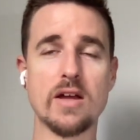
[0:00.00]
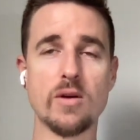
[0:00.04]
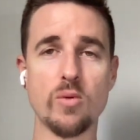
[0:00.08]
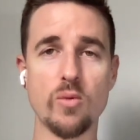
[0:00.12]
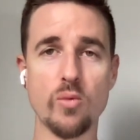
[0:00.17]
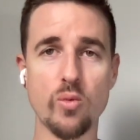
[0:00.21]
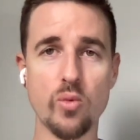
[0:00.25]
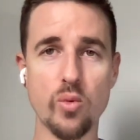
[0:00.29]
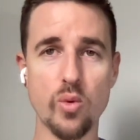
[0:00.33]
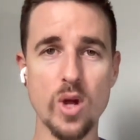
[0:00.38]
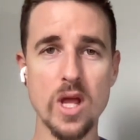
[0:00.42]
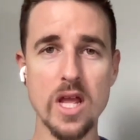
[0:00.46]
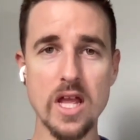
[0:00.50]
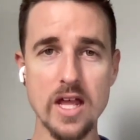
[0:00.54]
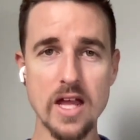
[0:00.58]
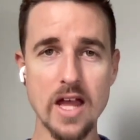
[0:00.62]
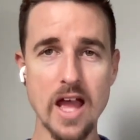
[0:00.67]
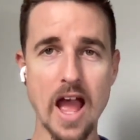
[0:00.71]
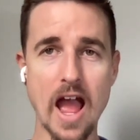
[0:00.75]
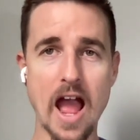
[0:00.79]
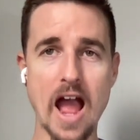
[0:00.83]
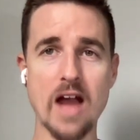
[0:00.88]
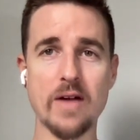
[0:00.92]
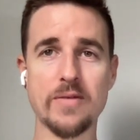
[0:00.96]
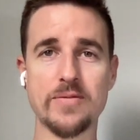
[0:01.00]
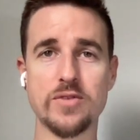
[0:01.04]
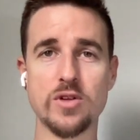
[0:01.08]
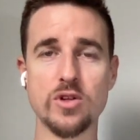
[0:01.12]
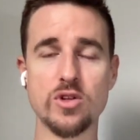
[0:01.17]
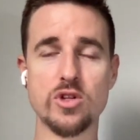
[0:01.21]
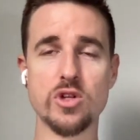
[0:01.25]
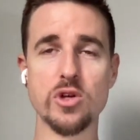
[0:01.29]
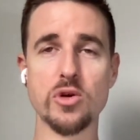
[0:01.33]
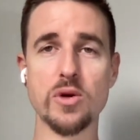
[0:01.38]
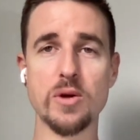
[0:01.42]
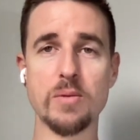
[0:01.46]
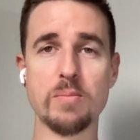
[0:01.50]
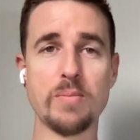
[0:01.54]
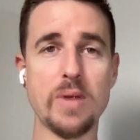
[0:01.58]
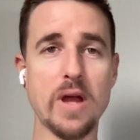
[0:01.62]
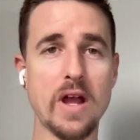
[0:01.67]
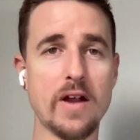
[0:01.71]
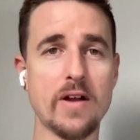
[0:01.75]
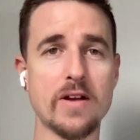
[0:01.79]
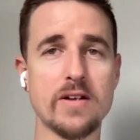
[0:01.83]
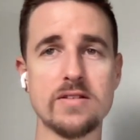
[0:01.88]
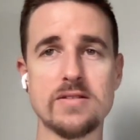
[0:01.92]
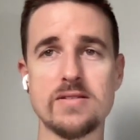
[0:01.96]
We have to do it.
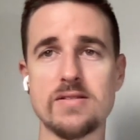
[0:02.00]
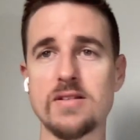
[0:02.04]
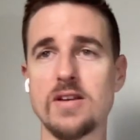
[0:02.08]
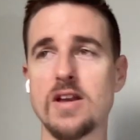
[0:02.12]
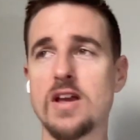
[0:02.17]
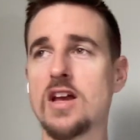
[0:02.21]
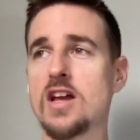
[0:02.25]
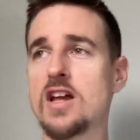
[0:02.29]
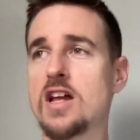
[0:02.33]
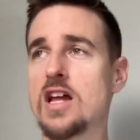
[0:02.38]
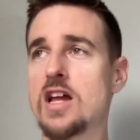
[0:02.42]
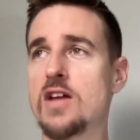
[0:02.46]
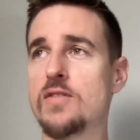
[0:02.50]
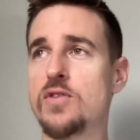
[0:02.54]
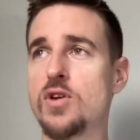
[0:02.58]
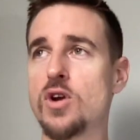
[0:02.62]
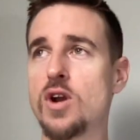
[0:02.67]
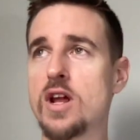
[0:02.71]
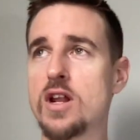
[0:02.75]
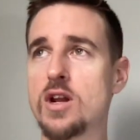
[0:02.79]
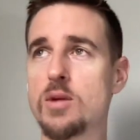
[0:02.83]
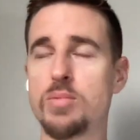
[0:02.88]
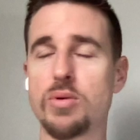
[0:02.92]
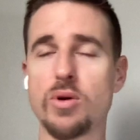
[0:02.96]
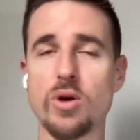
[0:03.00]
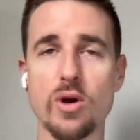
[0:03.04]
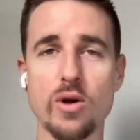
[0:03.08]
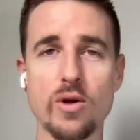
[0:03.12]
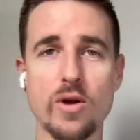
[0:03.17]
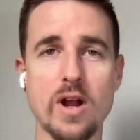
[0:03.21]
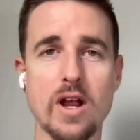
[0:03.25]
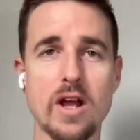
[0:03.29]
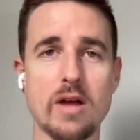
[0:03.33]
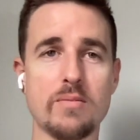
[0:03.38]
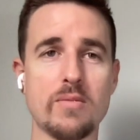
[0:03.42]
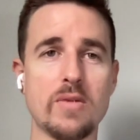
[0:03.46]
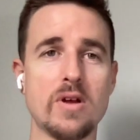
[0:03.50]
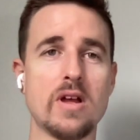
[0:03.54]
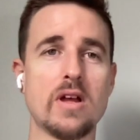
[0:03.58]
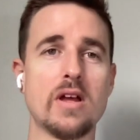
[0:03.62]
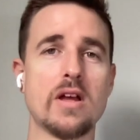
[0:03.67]
Parents, if you're in a program,